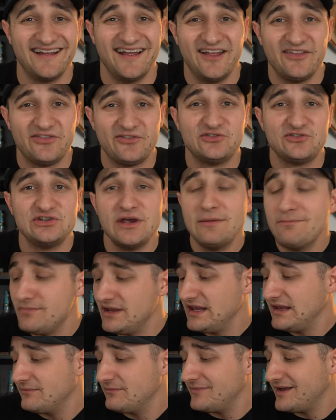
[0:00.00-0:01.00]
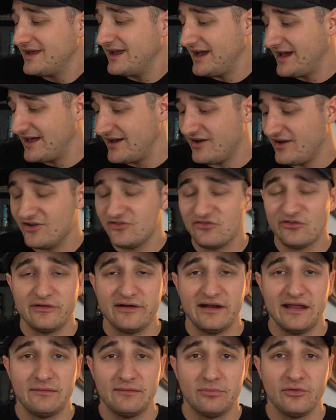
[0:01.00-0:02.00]
it's Jim Beam at
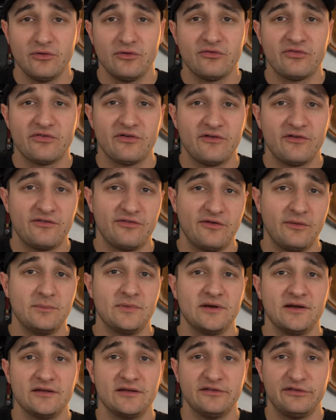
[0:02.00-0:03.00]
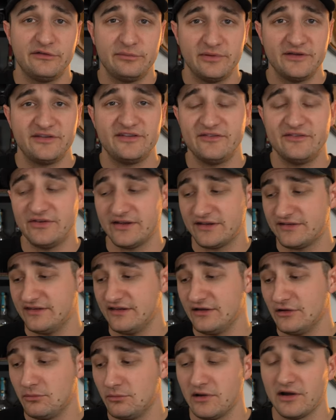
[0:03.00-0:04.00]
108 proof from a specific
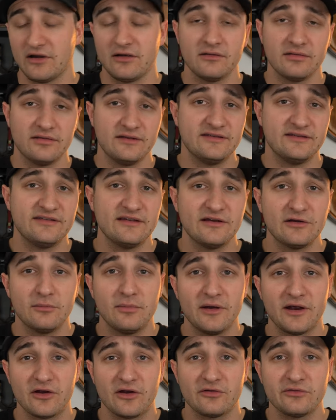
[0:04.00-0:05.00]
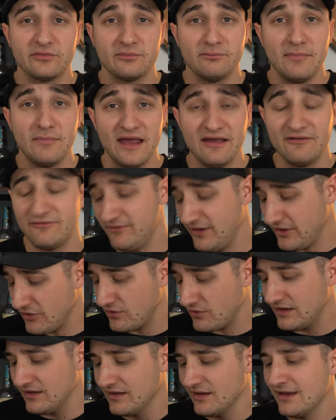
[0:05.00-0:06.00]
single barrel. These single barrels may
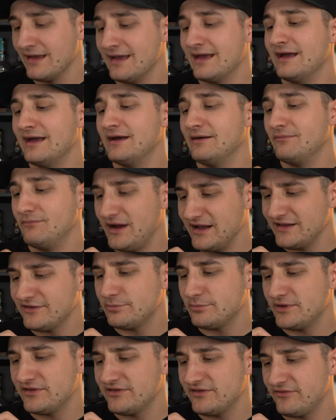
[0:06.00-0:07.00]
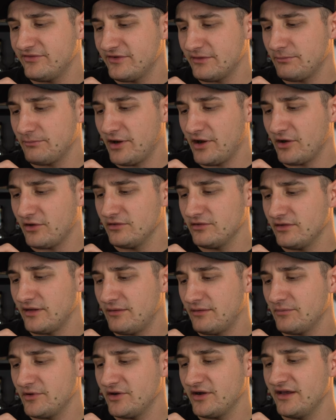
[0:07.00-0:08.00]
vary. My specific barrel
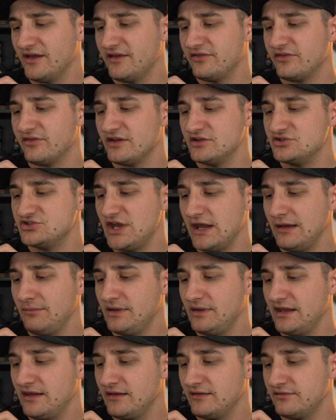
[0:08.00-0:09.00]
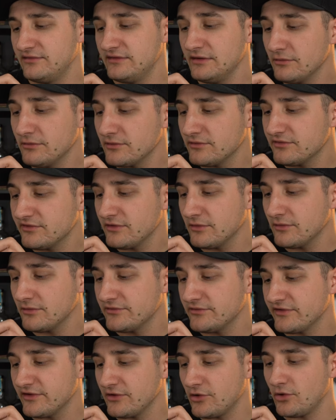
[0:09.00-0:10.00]
number is
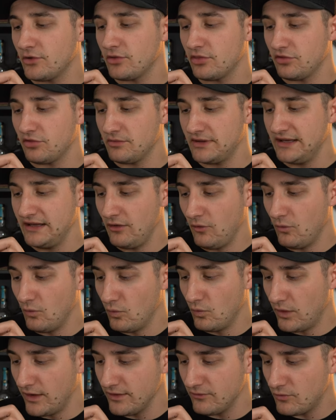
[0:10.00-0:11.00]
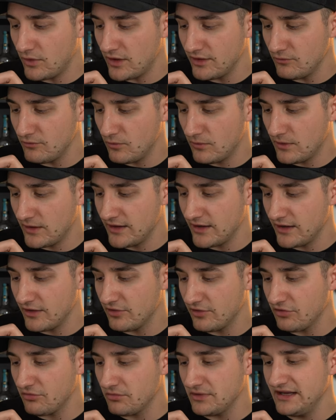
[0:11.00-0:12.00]

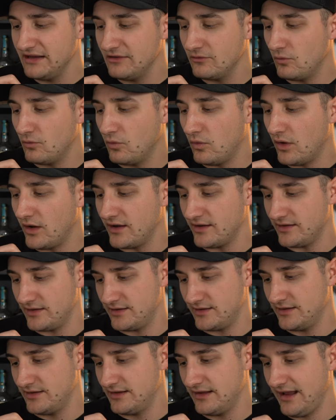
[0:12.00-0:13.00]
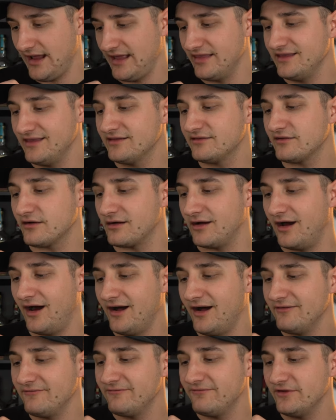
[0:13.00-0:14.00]
JB00031131, and these are
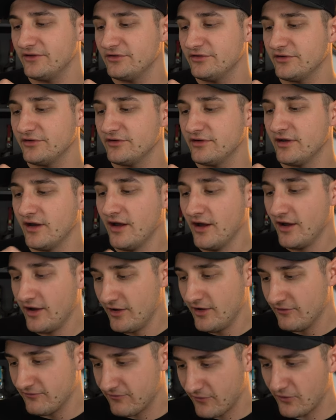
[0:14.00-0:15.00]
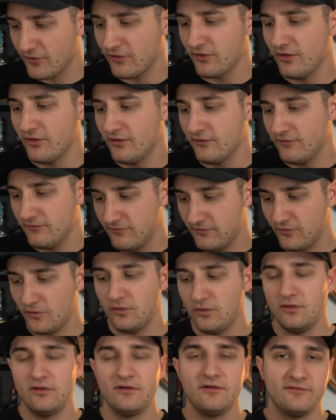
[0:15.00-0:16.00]
unfiltered for
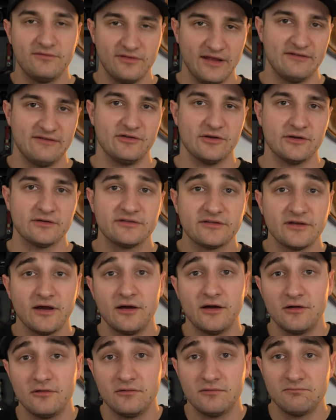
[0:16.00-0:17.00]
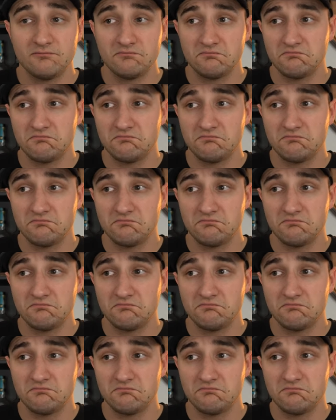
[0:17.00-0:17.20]
full flavor. So,